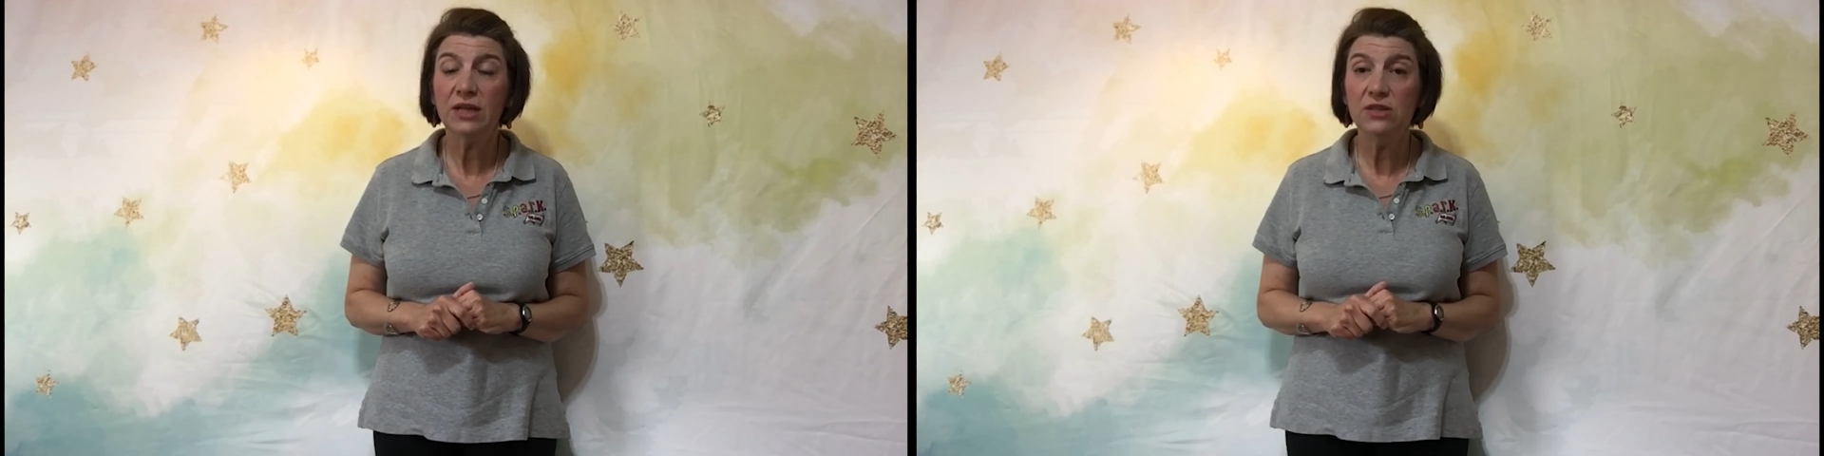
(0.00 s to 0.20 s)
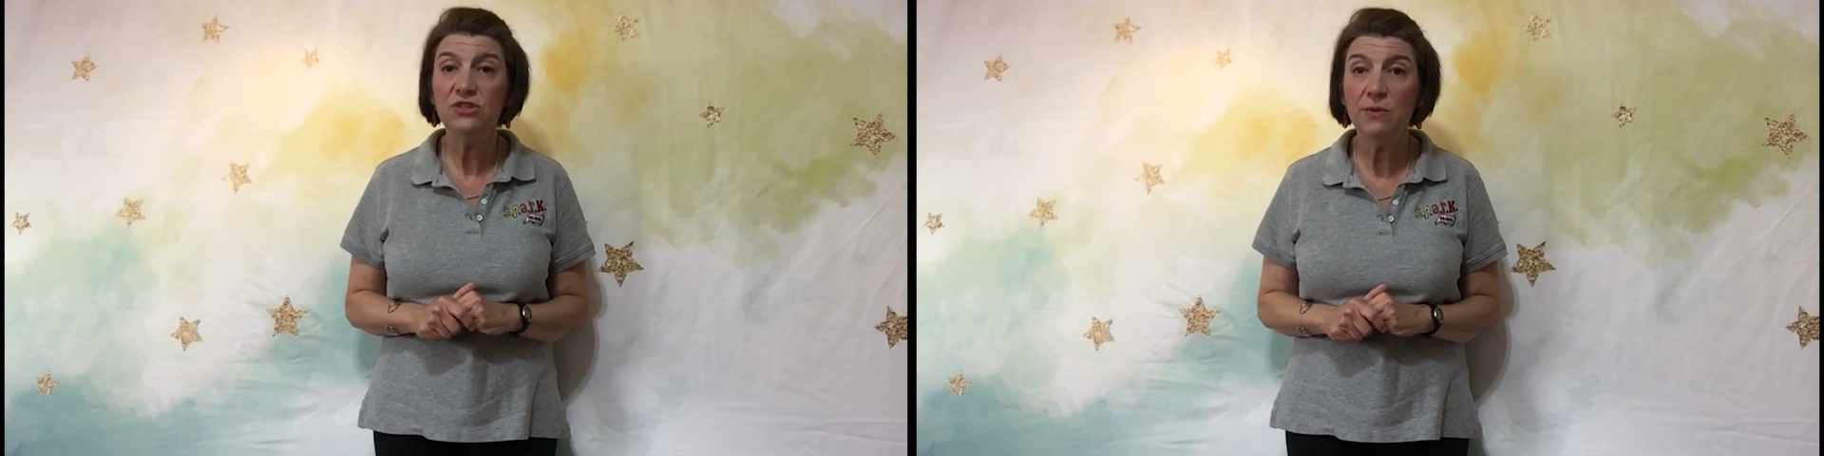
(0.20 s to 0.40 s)

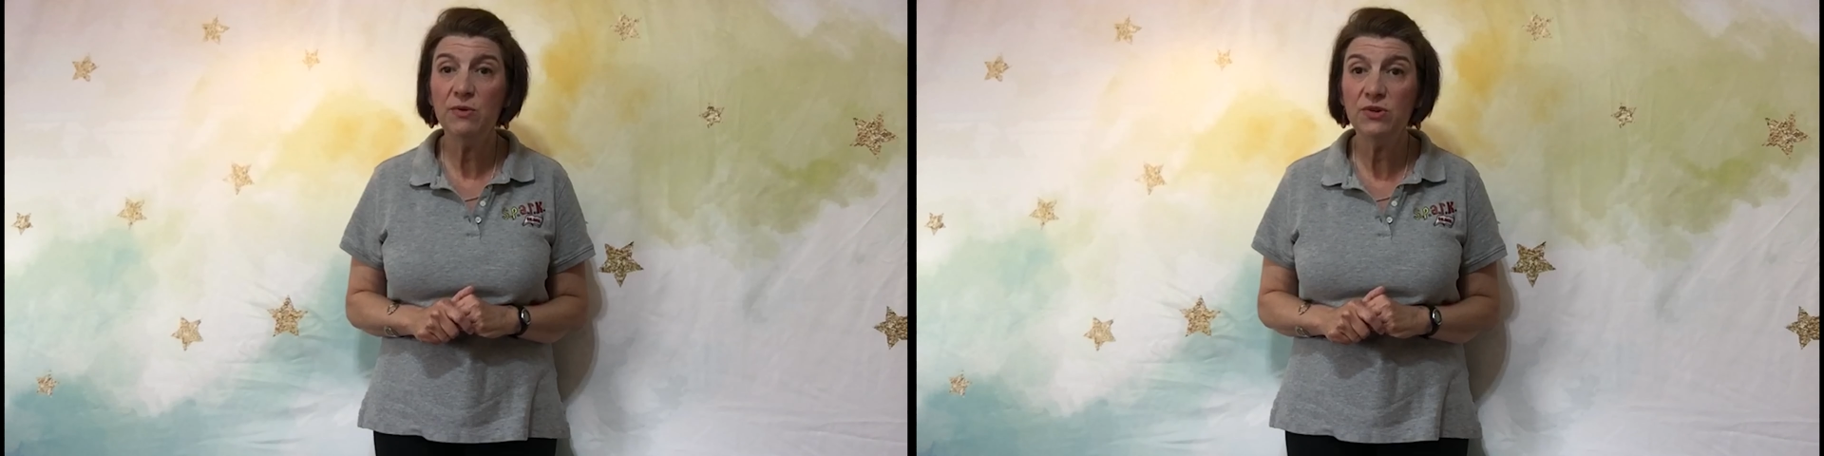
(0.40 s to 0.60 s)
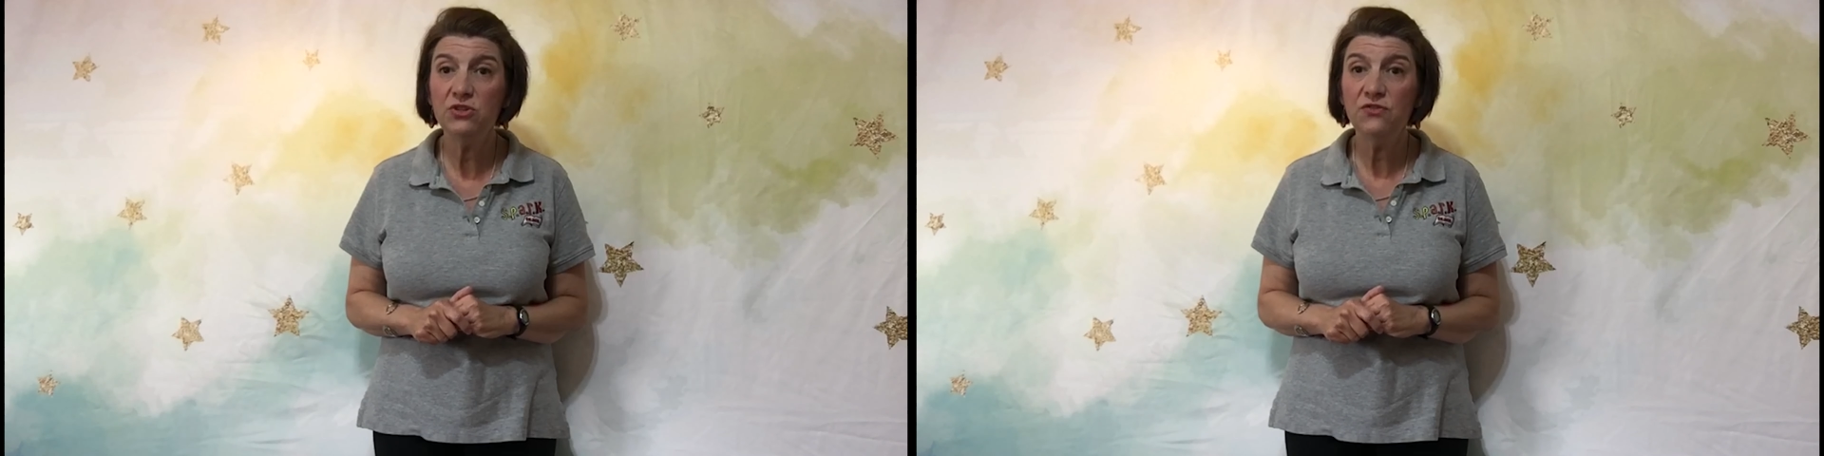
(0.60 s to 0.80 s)
Can you tell me
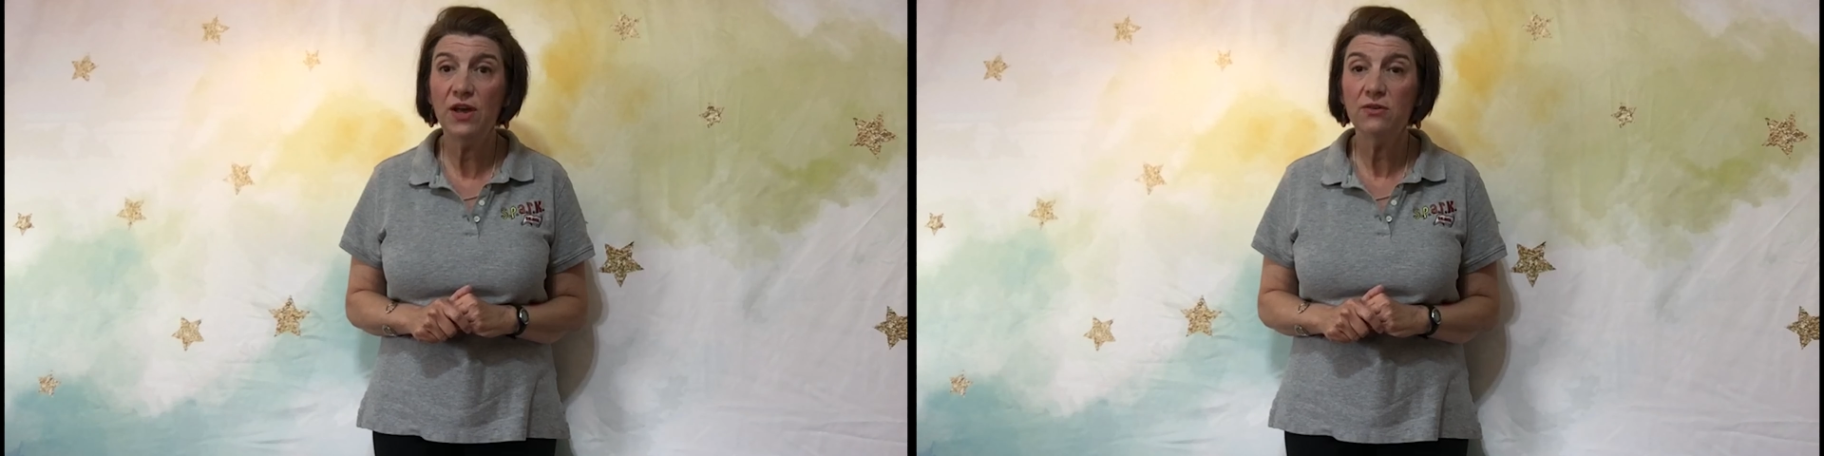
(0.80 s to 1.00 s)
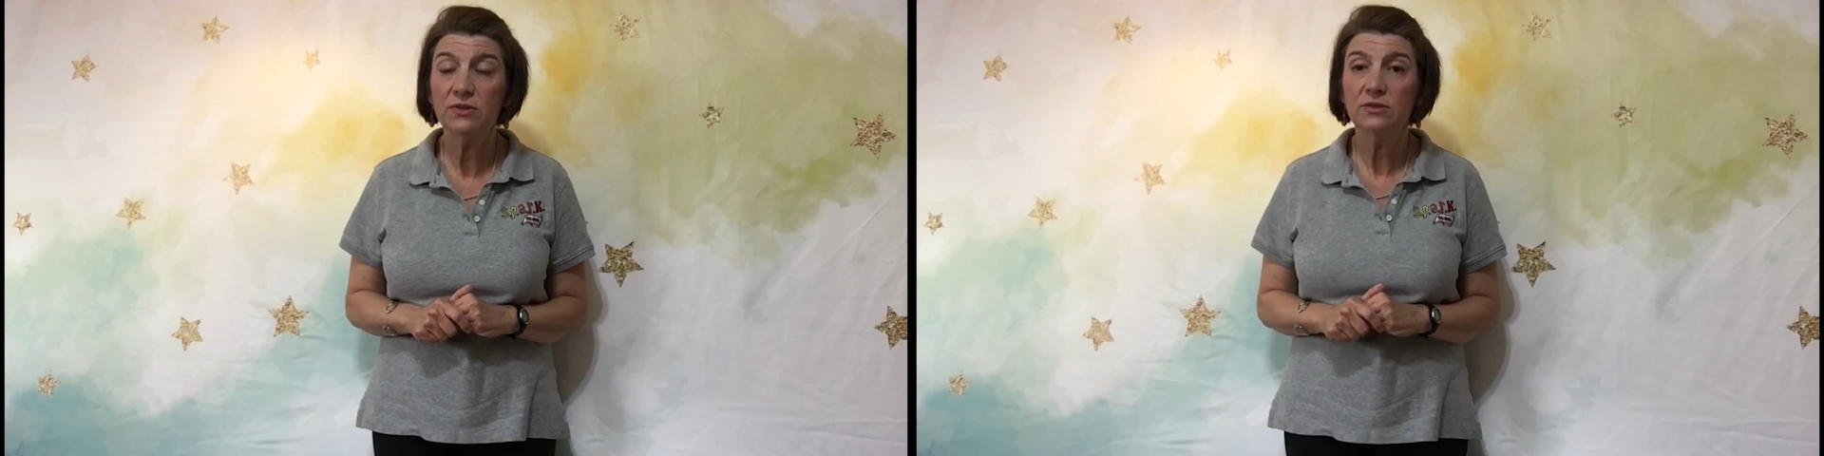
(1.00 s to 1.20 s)
what you
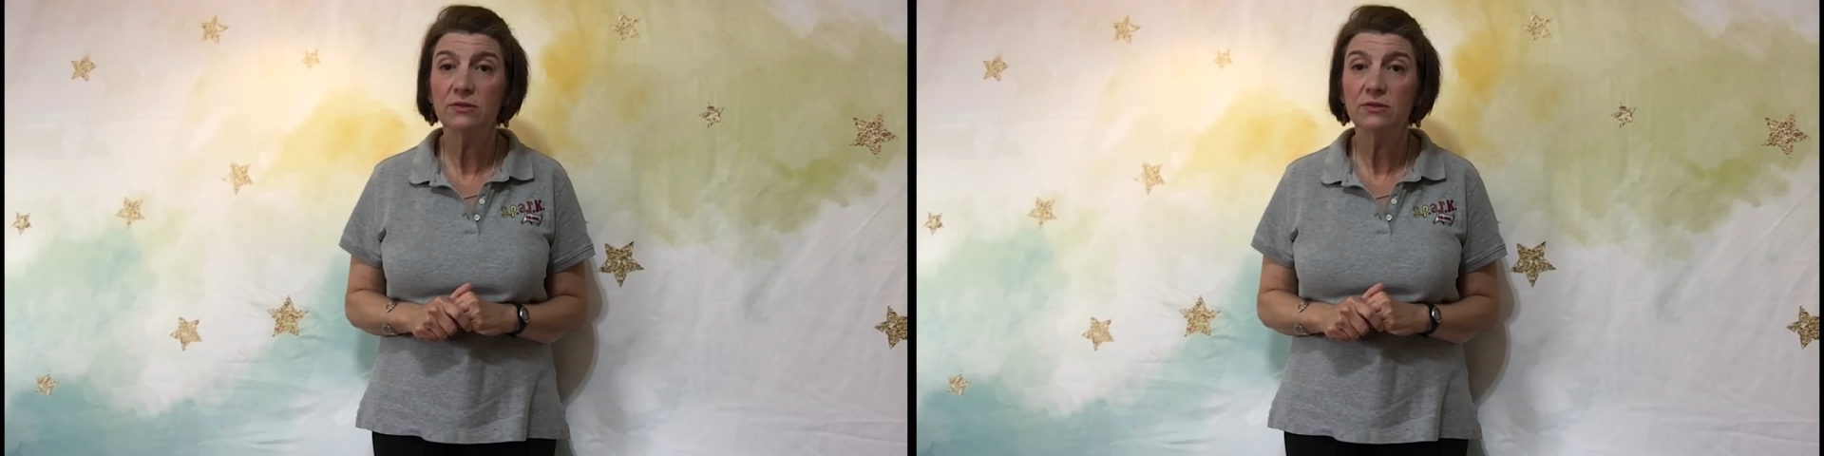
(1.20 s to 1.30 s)
felt?